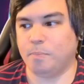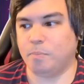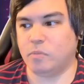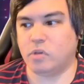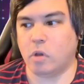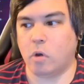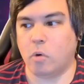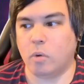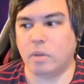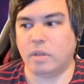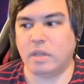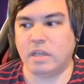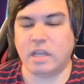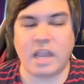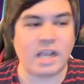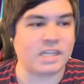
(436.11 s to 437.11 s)
So
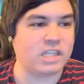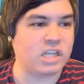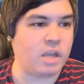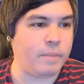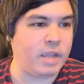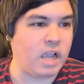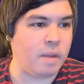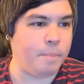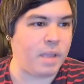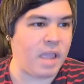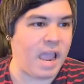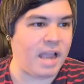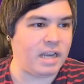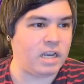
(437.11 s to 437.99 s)
next, coming up at